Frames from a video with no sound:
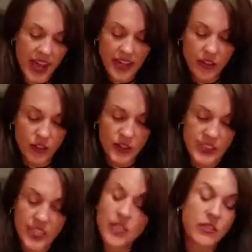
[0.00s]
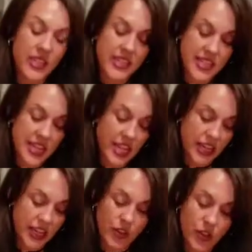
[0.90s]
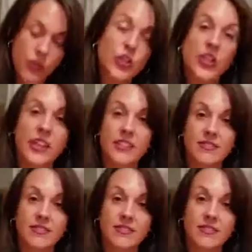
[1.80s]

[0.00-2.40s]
it looks like you need to take no shit.